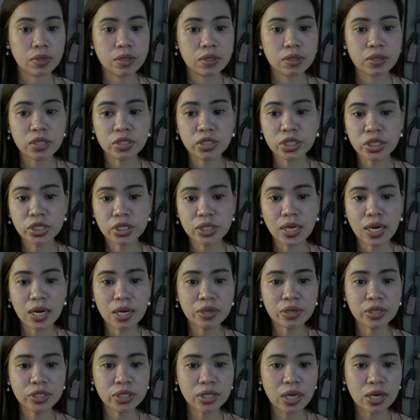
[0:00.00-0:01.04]
Teacher
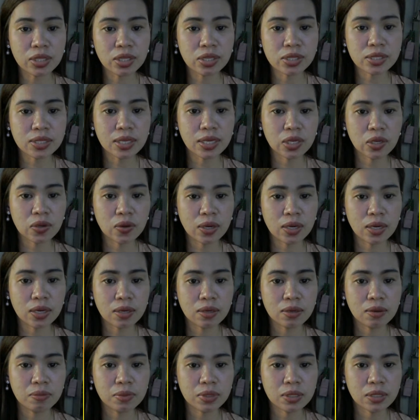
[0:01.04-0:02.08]
Cherry, shout out sa iyo ha.
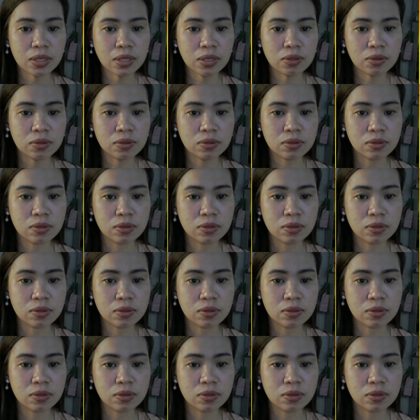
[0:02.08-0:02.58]
Okay na.